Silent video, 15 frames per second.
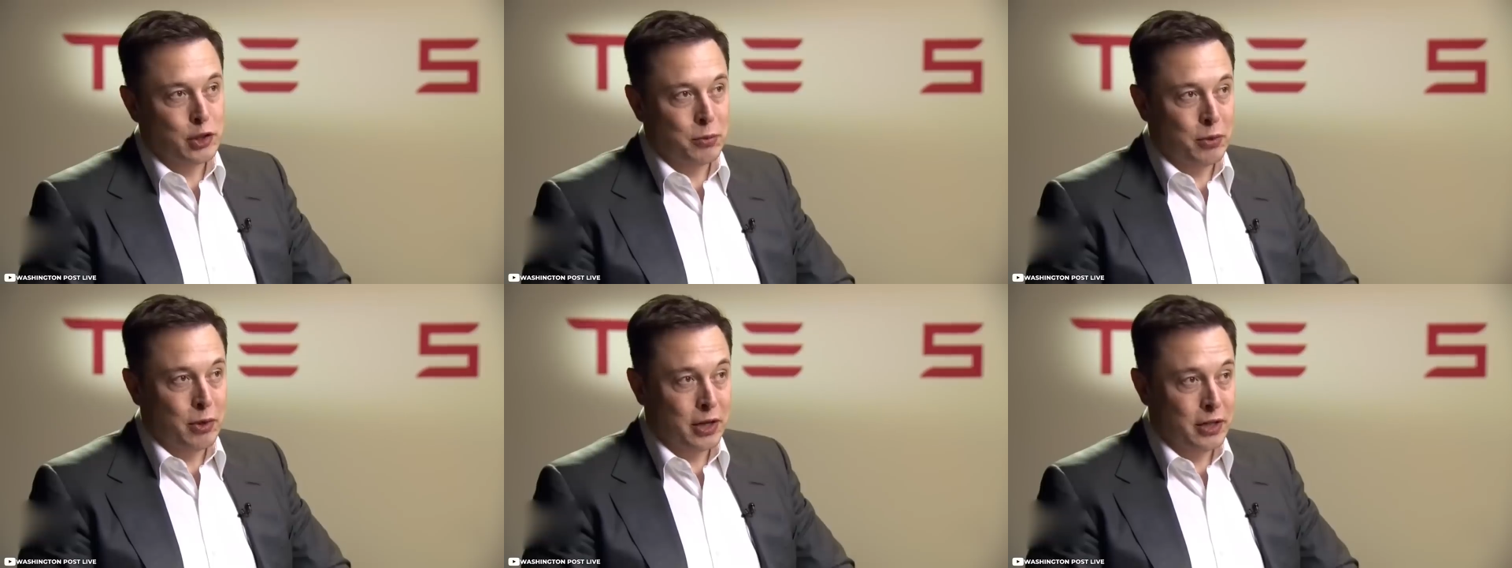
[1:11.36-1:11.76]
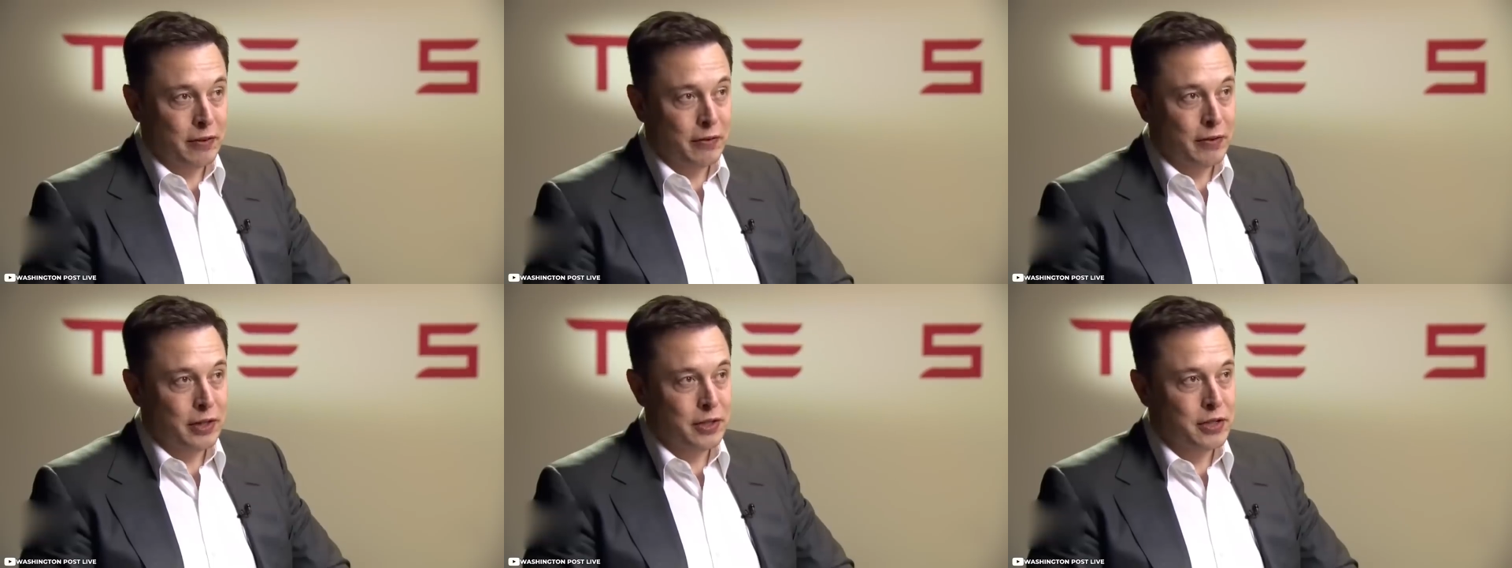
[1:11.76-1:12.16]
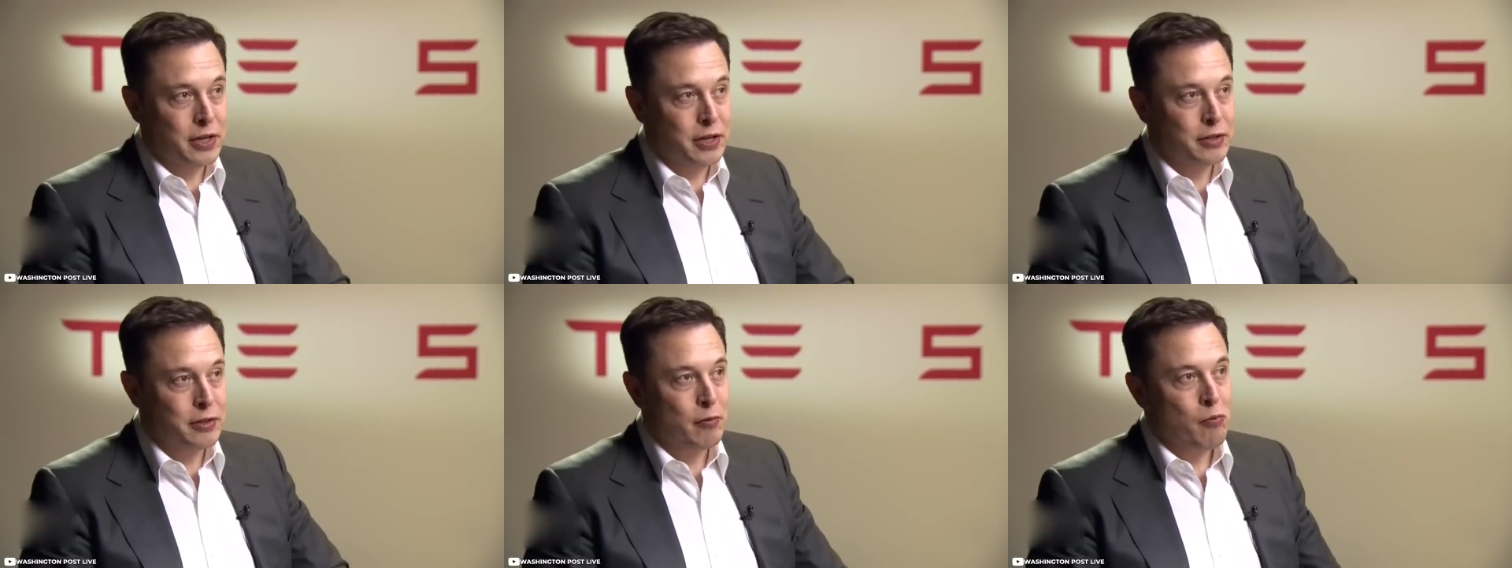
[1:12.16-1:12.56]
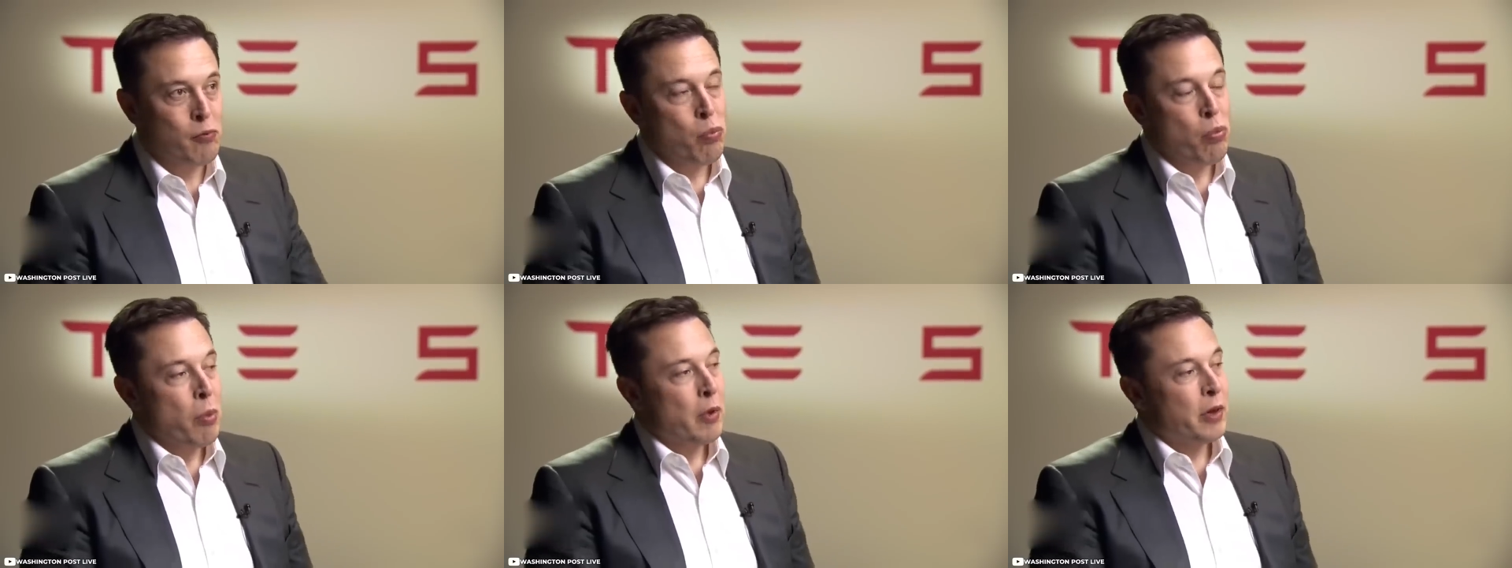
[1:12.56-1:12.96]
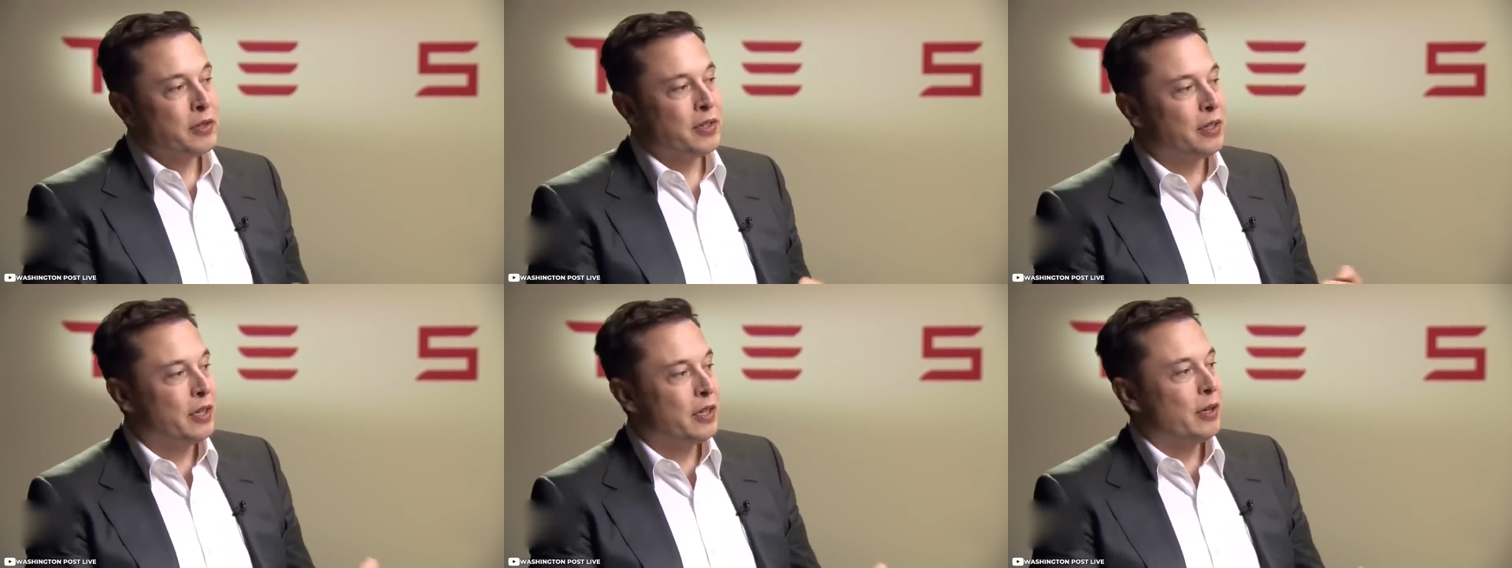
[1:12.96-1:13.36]
do this. So, if
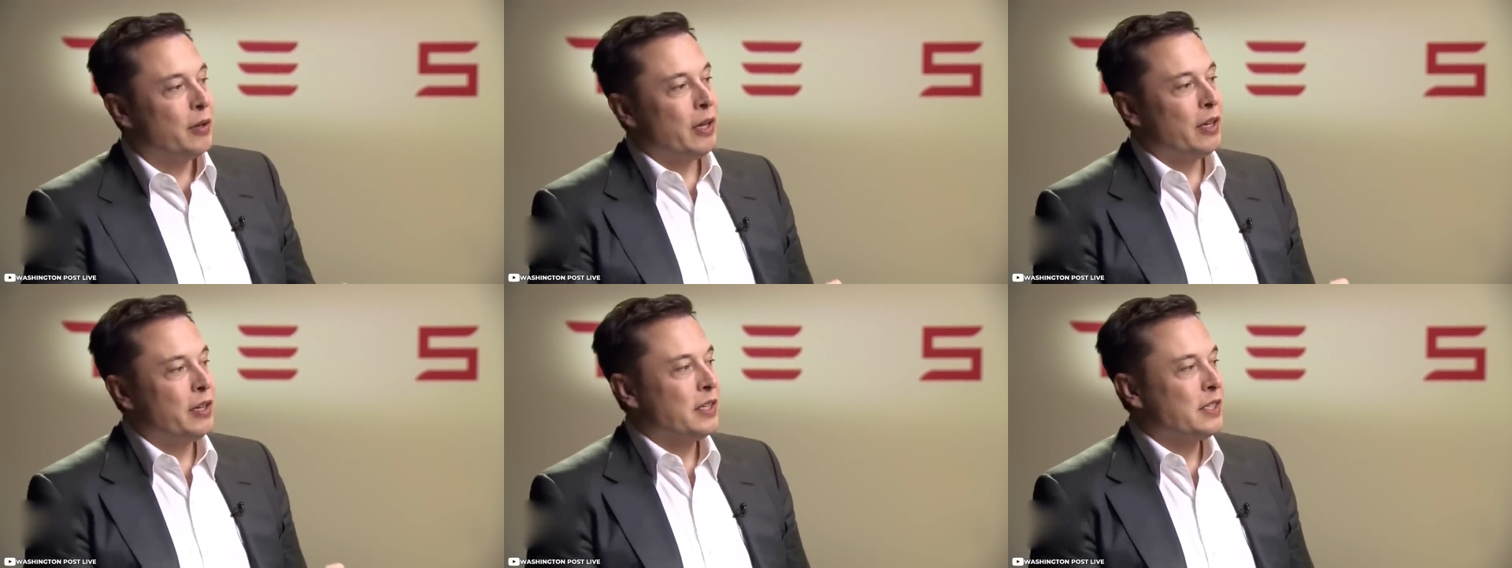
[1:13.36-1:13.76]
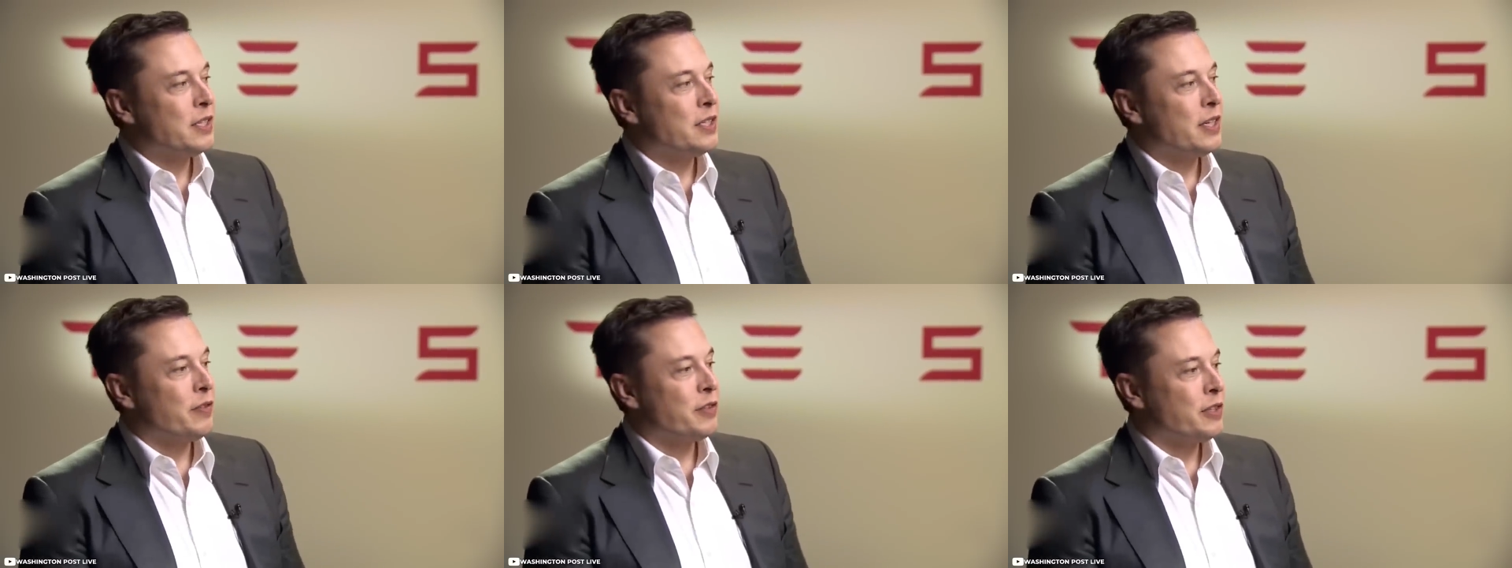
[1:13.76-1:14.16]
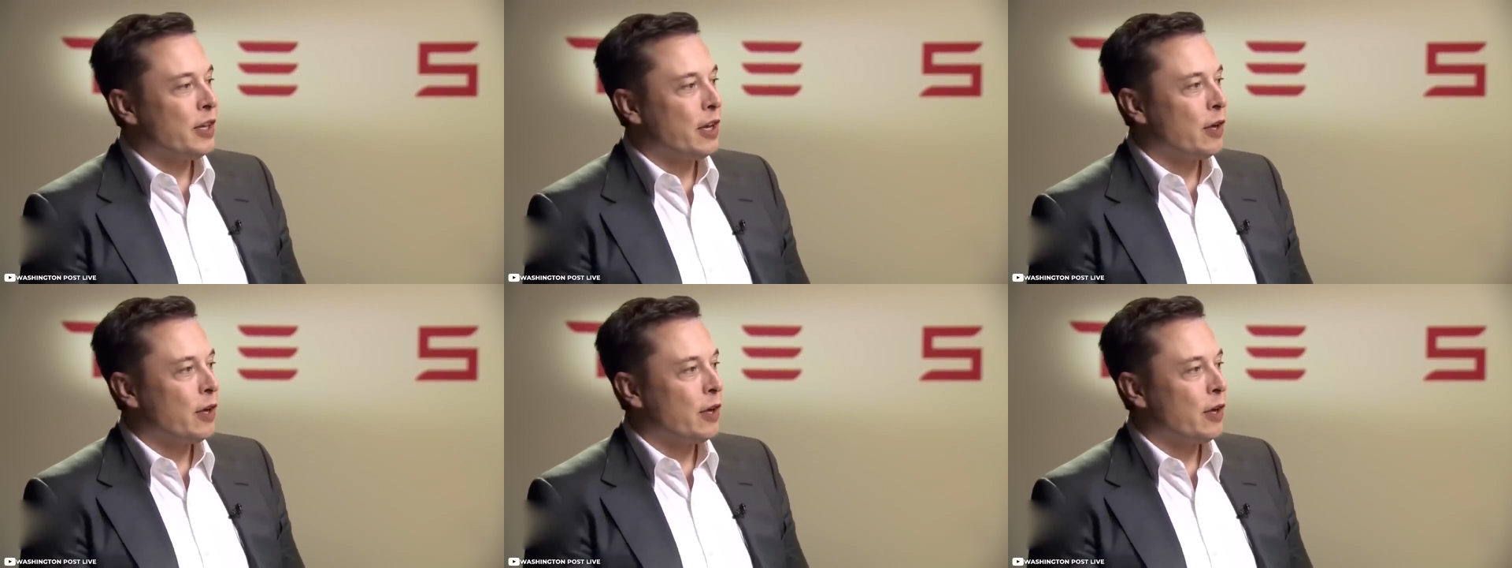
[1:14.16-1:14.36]
they ever have bad